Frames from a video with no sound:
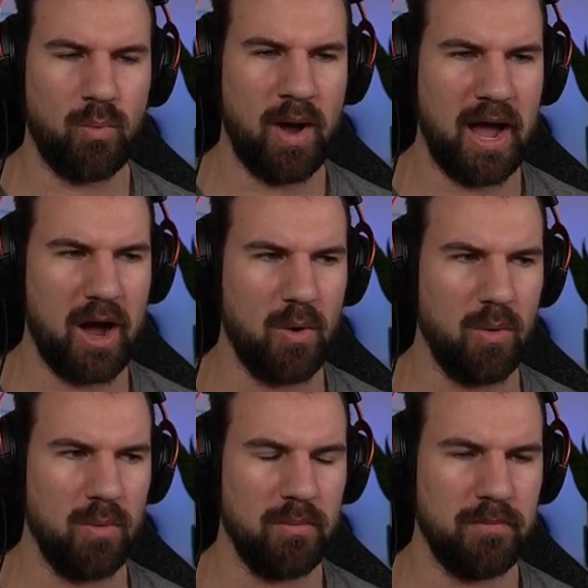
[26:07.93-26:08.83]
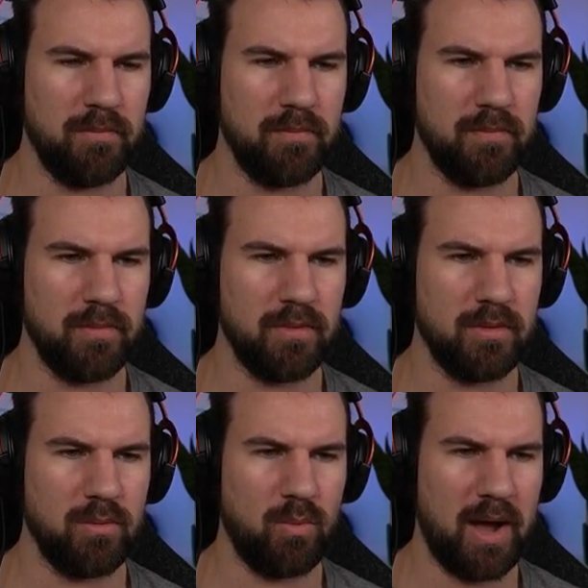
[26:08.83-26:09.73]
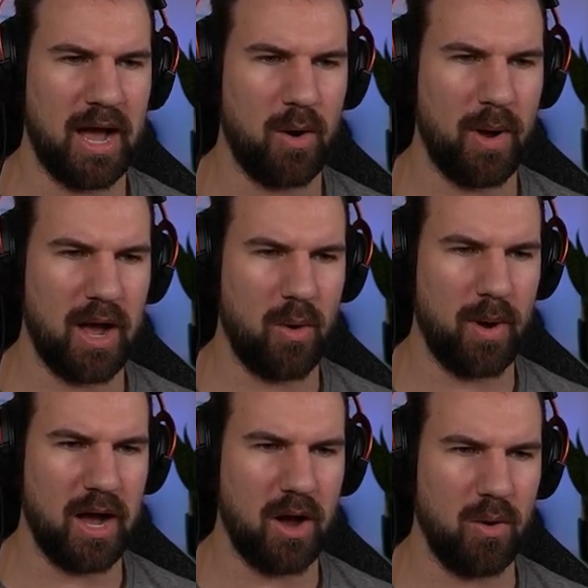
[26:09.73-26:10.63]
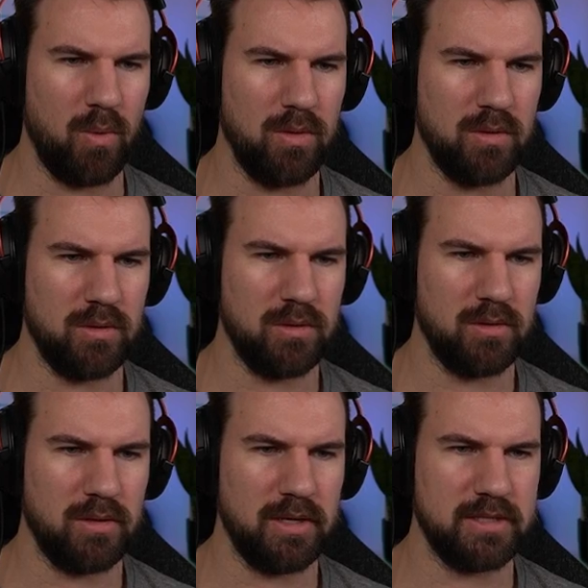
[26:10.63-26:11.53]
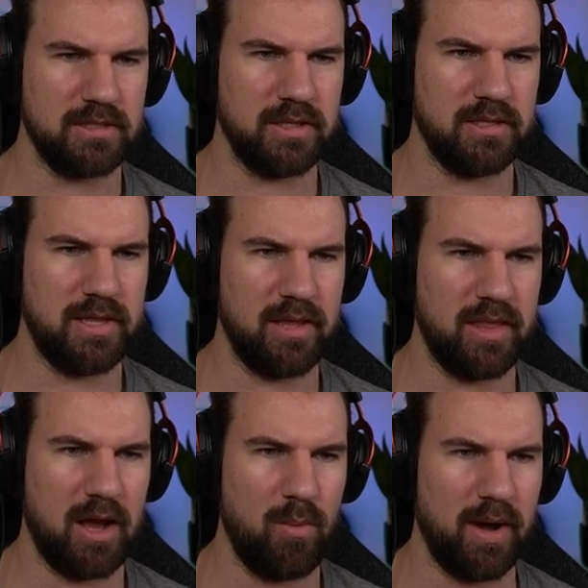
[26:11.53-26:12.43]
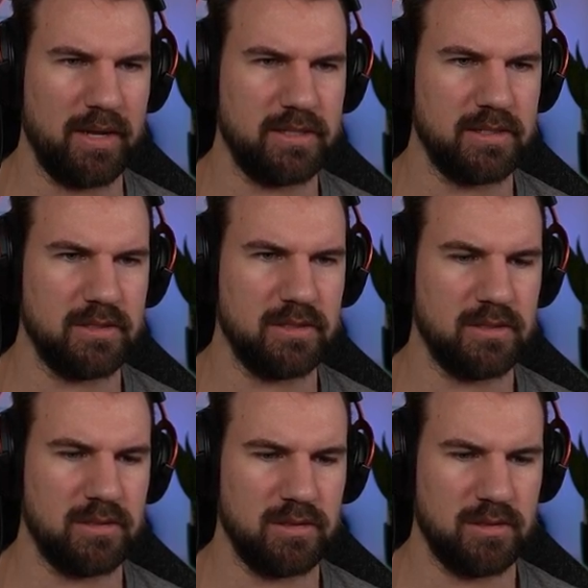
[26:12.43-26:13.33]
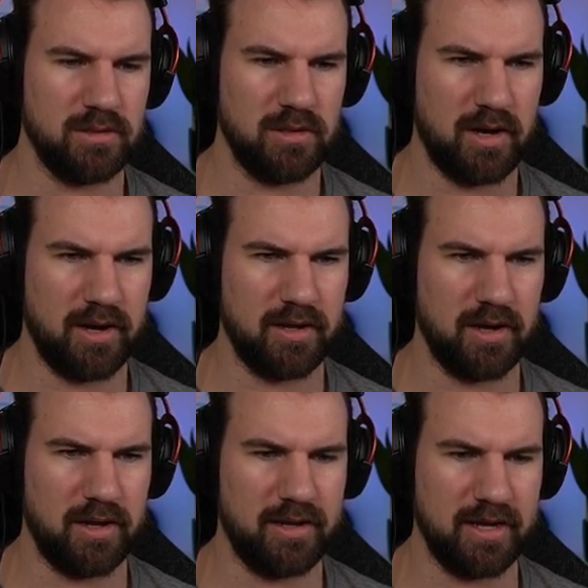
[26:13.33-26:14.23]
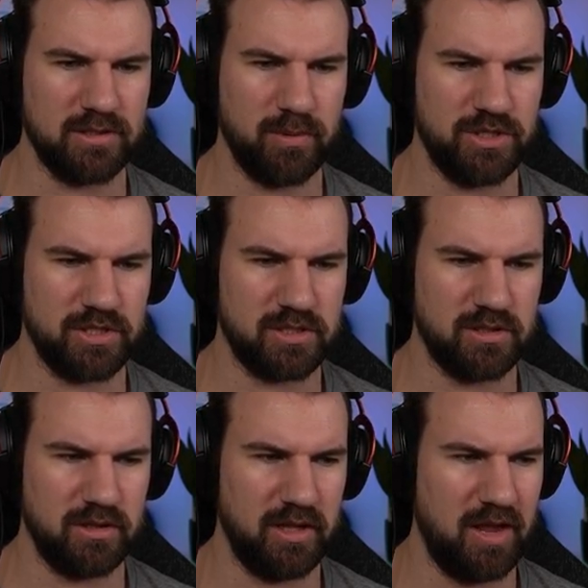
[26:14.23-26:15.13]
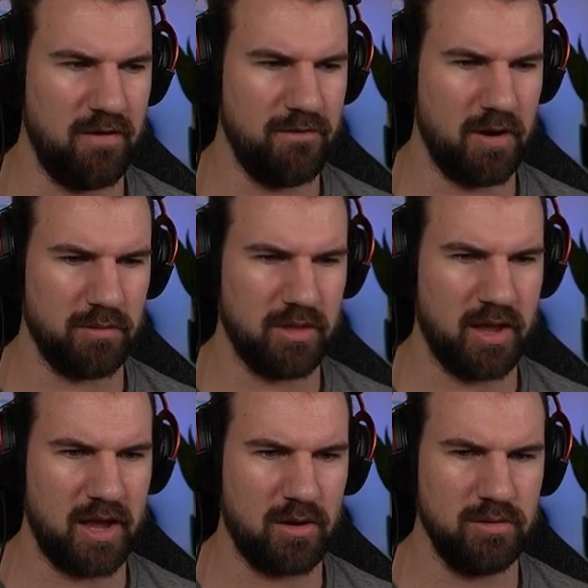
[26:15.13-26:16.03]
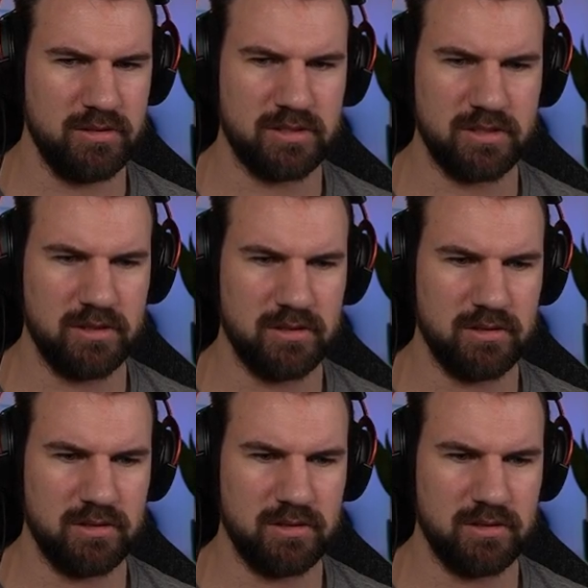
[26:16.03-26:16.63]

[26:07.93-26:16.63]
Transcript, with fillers: Wow. Wow, wow, wow. Is now what? I I guess we just leave out the house?